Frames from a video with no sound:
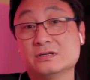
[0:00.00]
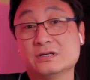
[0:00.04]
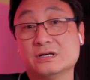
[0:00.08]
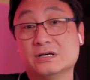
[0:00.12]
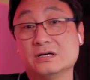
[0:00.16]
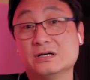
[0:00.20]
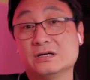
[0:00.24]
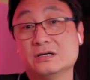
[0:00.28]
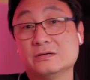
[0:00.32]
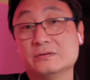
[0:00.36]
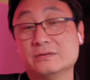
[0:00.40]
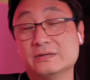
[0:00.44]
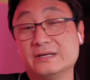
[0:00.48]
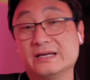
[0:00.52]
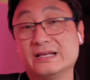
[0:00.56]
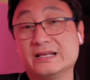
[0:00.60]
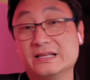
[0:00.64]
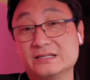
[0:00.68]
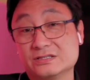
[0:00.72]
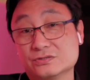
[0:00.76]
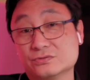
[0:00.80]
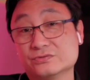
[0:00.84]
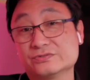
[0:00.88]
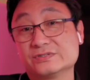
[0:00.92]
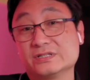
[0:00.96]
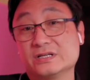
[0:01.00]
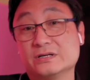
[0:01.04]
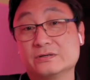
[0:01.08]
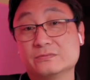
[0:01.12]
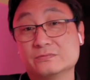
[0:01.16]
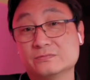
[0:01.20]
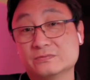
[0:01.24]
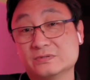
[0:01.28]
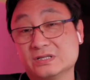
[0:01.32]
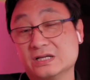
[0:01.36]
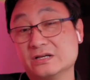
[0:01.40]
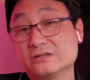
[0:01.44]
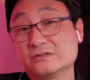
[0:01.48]
and it's also
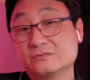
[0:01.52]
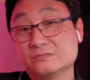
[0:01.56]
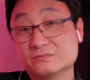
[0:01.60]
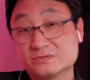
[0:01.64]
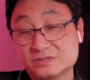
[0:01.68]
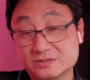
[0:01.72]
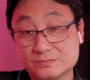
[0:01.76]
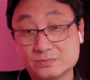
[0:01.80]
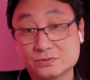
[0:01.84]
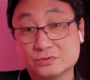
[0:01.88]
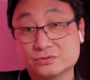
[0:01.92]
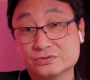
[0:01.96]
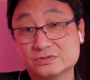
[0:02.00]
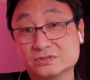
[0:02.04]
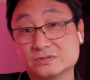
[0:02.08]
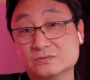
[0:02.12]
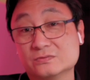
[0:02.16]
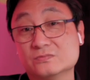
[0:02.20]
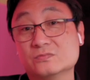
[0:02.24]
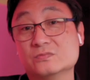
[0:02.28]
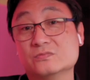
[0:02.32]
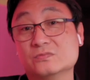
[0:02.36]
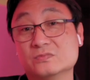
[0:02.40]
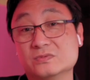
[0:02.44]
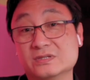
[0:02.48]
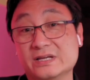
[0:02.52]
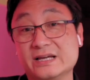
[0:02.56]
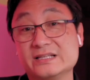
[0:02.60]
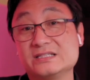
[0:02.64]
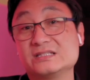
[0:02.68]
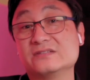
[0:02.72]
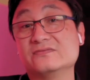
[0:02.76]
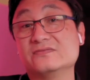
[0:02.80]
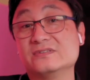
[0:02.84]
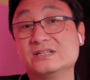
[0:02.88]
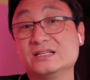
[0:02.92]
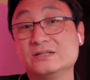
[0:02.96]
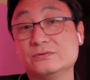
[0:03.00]
now supported
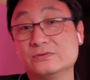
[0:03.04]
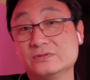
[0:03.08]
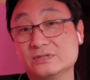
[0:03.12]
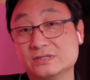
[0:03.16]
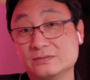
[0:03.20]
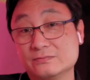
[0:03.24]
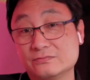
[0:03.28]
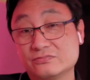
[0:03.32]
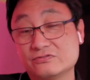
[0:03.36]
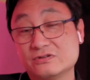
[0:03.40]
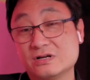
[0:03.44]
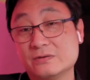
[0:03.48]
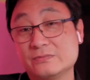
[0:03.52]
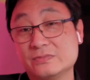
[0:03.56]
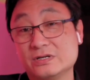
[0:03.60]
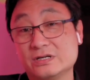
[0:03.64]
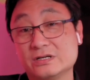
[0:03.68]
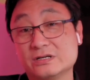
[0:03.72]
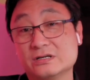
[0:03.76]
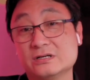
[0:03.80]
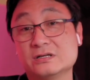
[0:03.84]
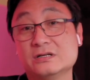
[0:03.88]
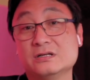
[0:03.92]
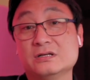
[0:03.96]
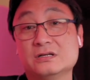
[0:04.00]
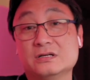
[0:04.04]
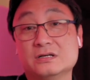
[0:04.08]
natively within Premiere.